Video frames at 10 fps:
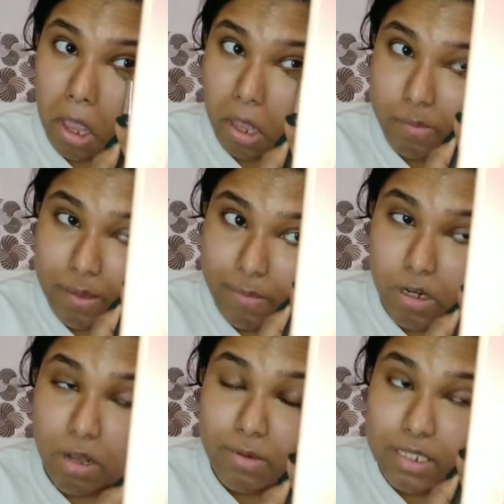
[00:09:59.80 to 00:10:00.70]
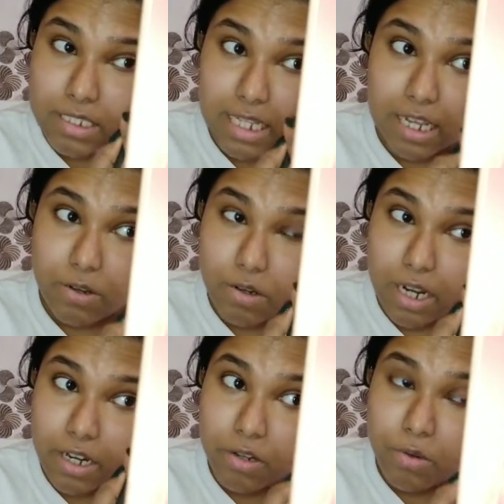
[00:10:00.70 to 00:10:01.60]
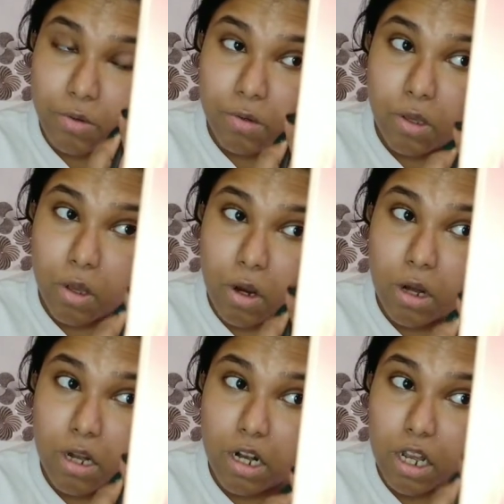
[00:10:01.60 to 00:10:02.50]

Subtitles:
People normally say, you know, like do your